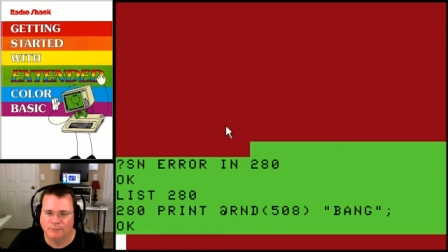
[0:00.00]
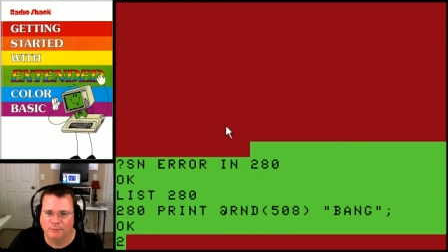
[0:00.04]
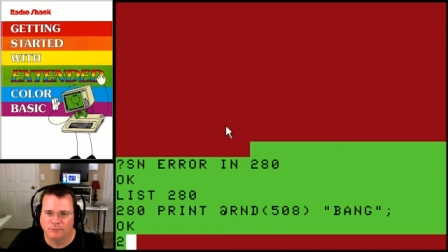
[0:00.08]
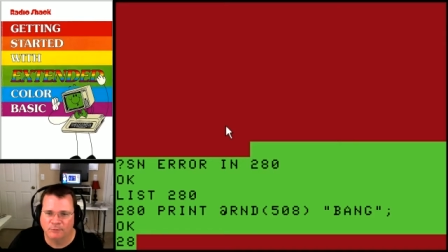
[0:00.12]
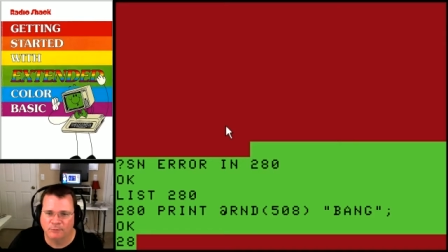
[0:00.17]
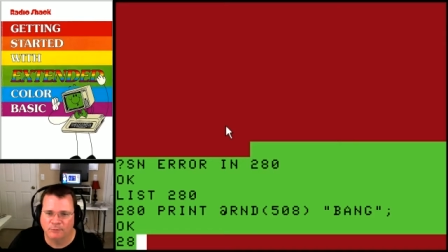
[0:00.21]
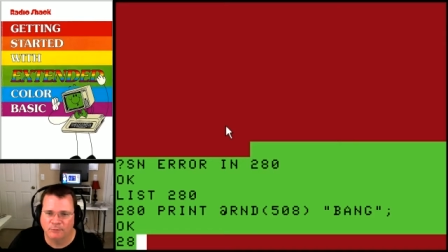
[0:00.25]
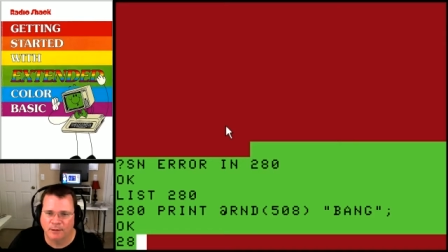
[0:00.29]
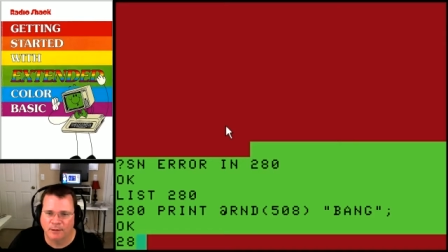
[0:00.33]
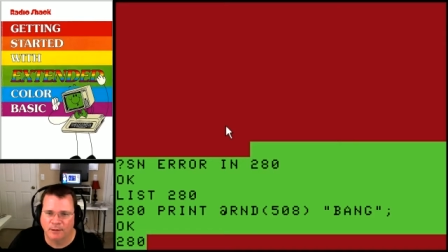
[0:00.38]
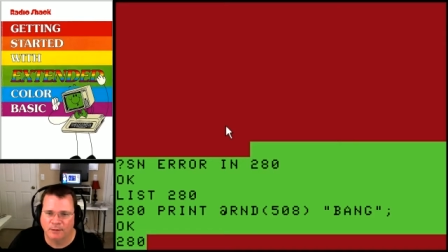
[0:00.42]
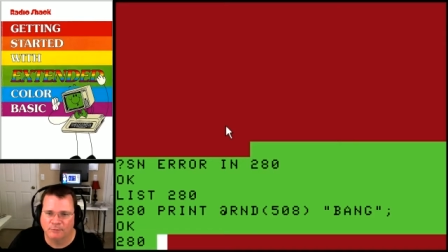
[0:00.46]
So
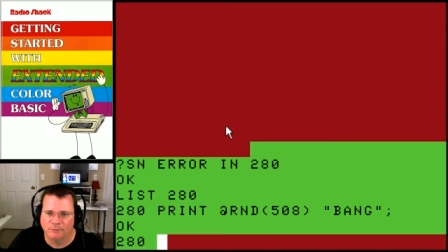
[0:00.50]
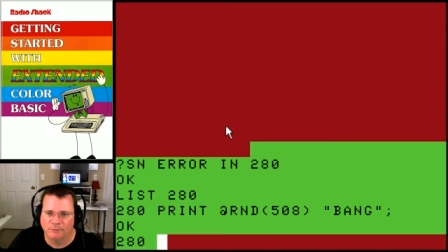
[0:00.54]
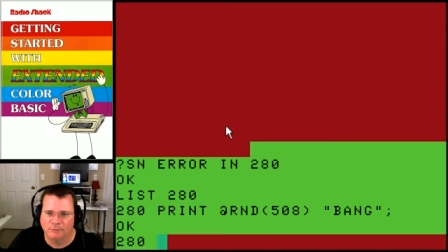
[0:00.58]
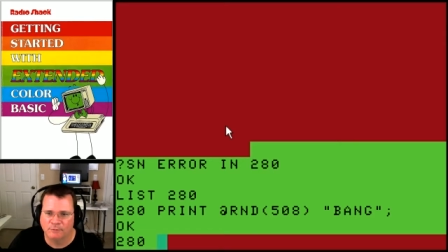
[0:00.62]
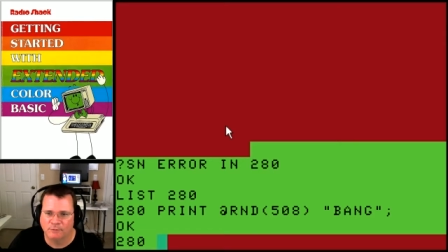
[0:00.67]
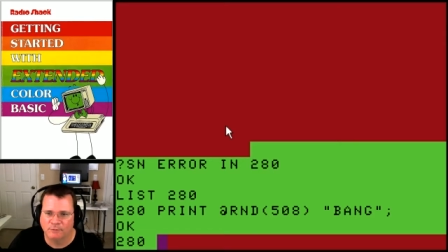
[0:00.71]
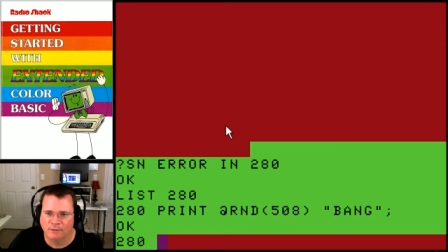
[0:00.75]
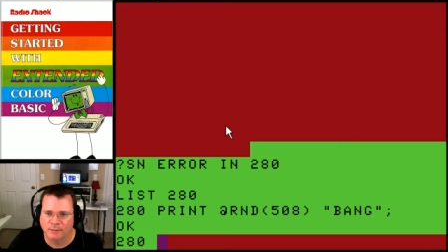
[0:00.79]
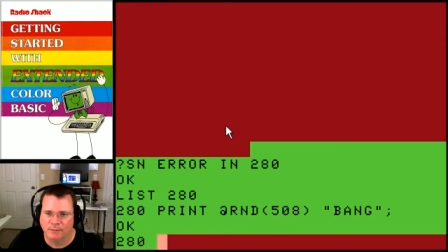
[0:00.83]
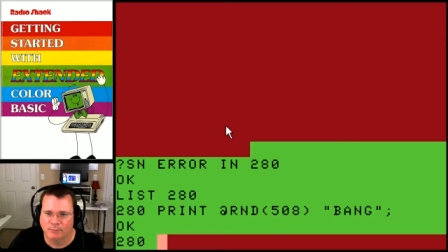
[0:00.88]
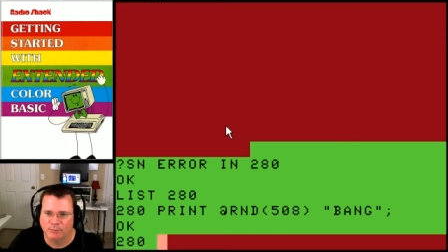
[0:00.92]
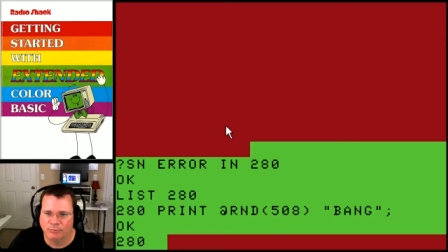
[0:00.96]
280 should
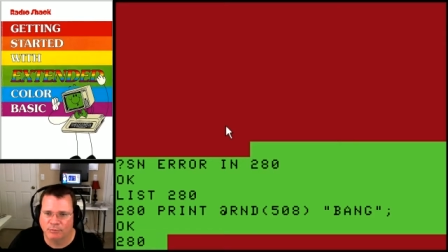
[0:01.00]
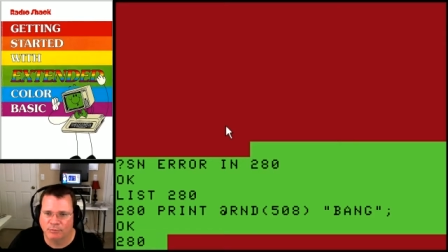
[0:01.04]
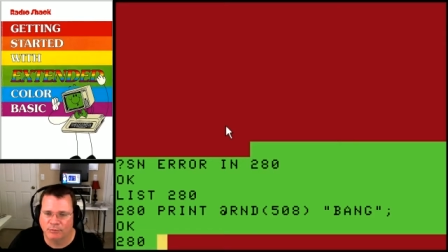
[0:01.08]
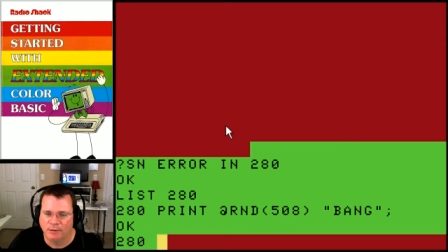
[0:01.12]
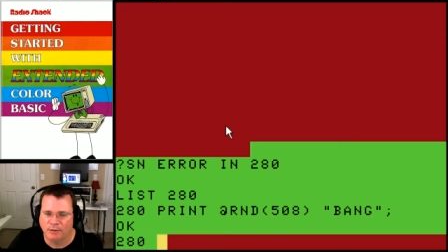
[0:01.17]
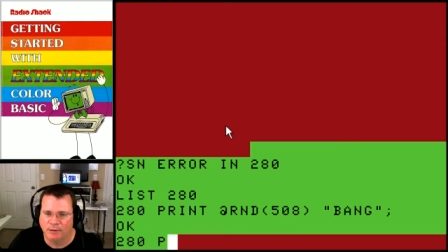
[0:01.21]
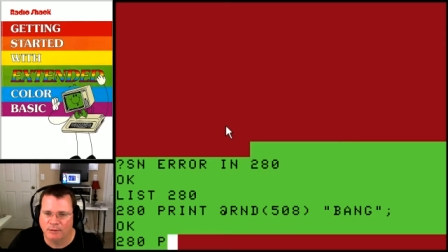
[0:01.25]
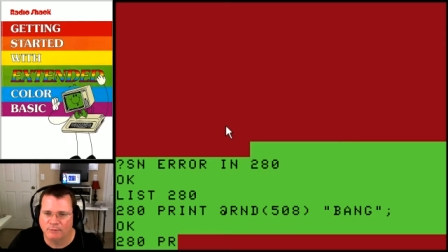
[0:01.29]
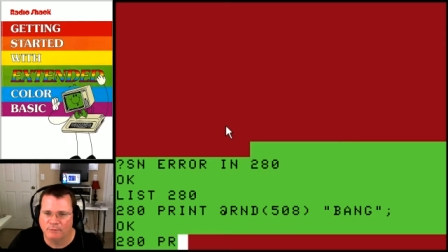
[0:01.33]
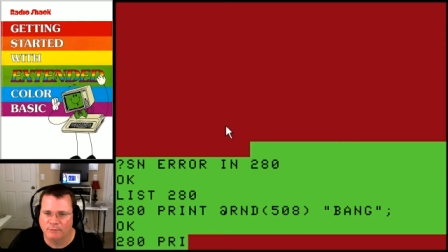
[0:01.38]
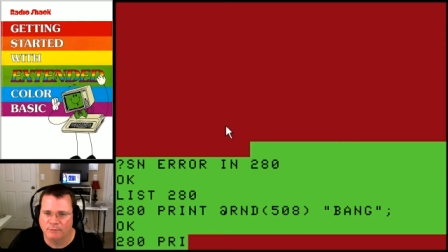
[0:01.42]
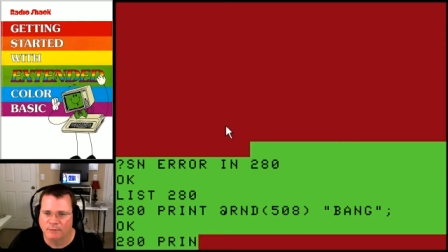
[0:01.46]
say
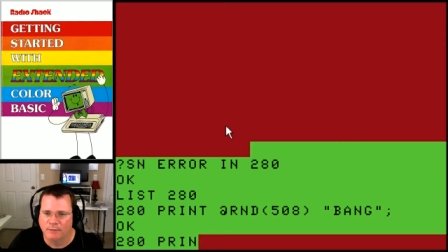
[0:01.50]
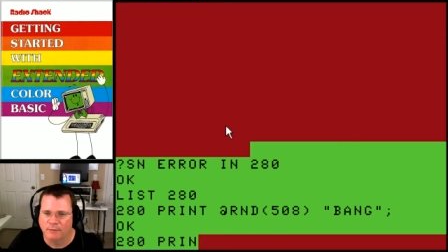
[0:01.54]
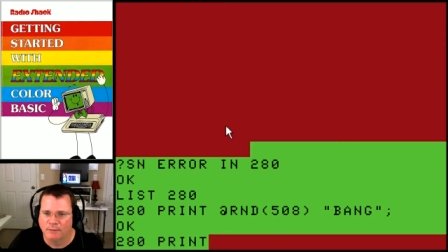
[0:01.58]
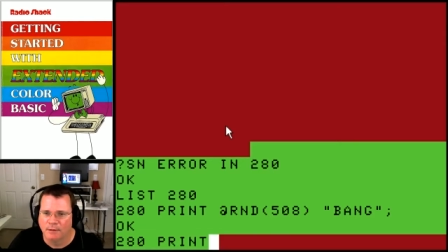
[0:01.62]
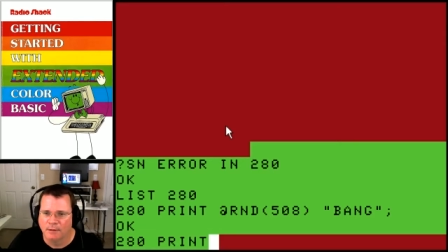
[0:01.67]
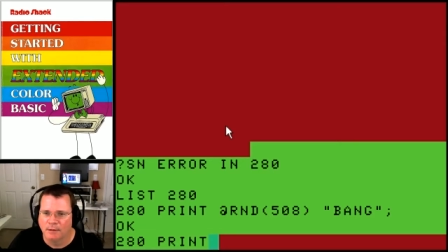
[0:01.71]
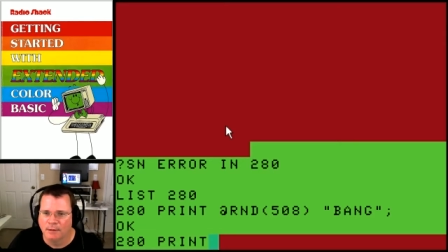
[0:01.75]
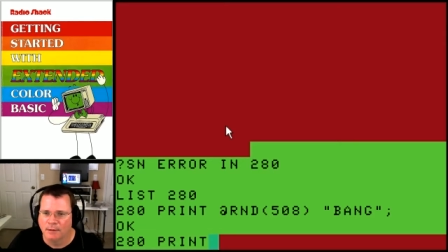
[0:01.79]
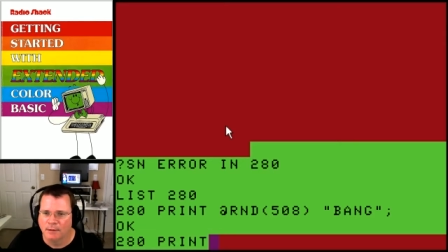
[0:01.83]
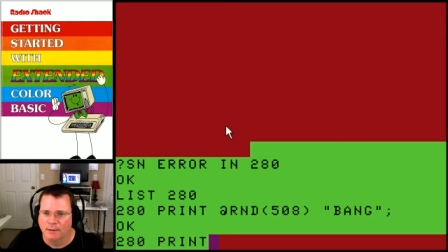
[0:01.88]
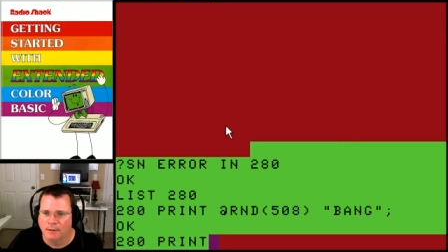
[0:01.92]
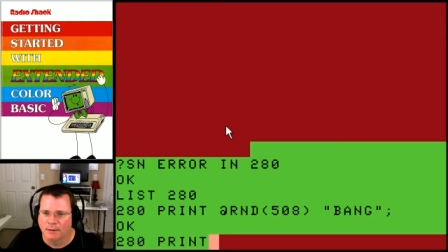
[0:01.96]
print
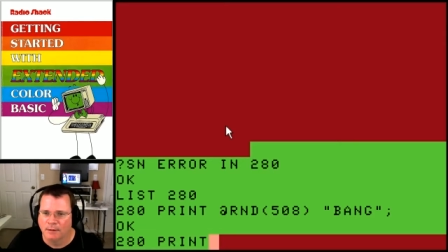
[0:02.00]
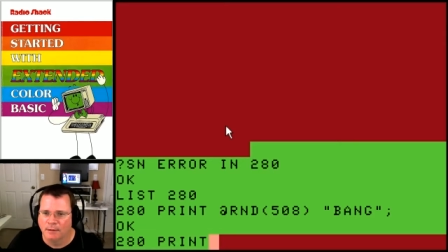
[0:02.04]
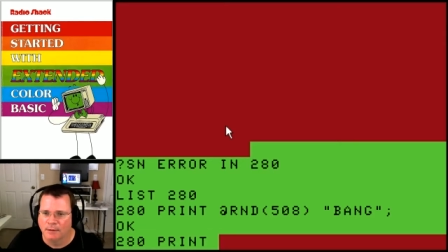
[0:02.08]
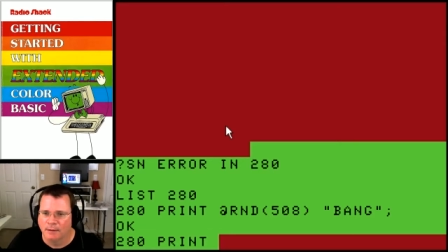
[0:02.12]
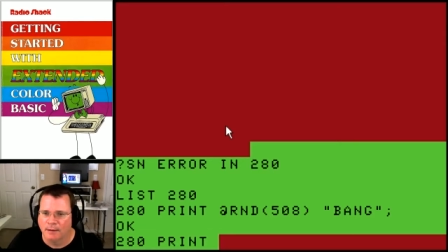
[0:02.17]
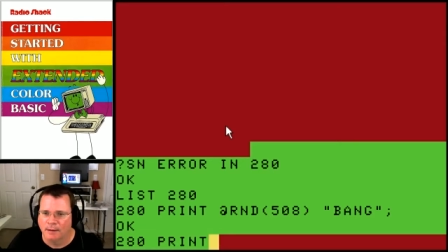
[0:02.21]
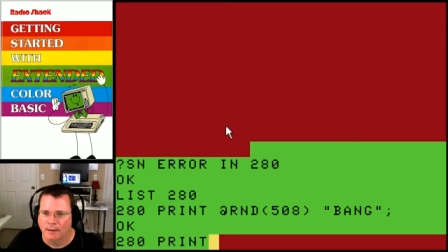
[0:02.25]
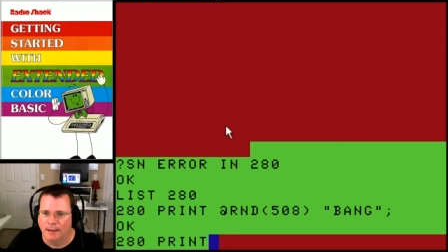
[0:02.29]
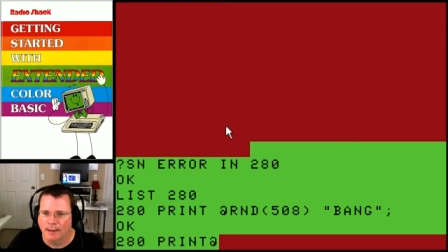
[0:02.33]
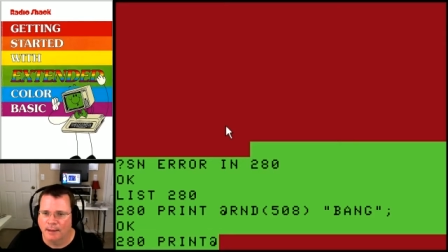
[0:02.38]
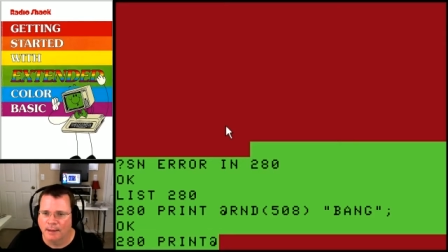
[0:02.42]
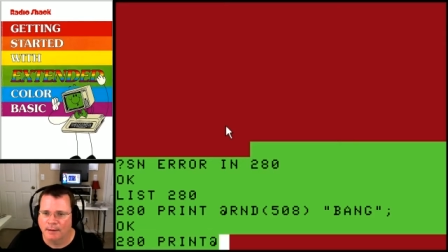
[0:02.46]

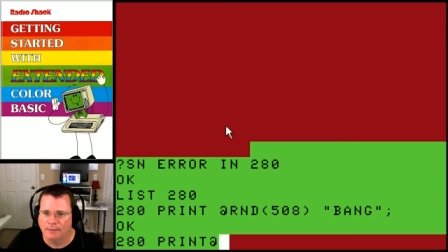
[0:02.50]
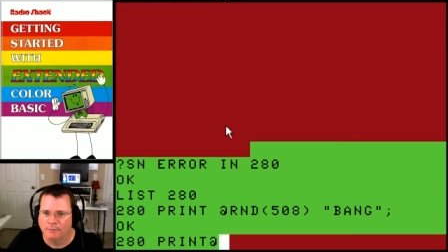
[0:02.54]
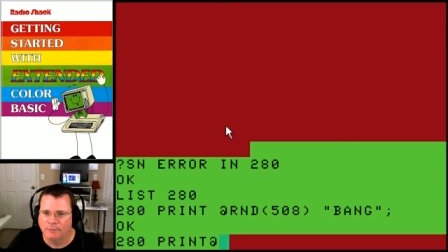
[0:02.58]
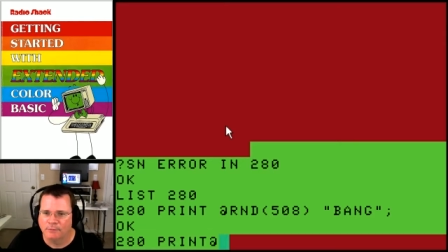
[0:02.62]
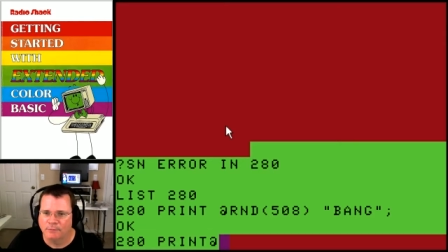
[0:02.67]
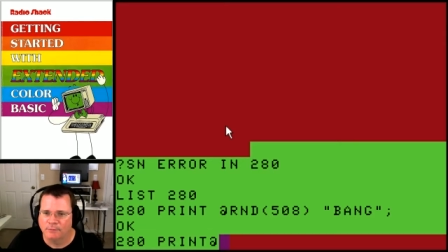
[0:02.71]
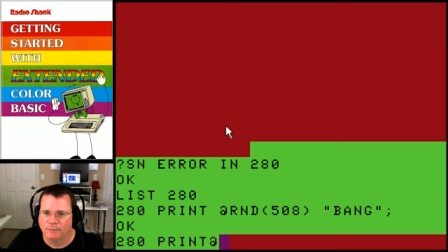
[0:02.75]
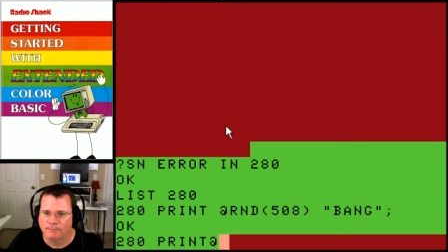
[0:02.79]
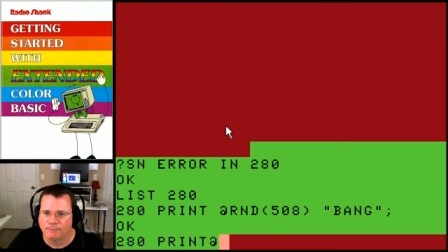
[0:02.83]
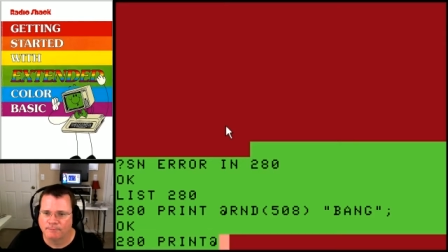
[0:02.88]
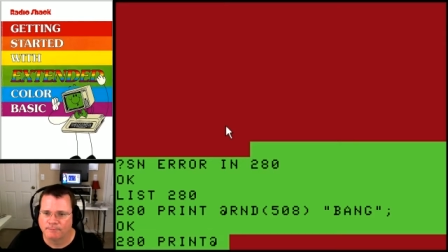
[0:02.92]
at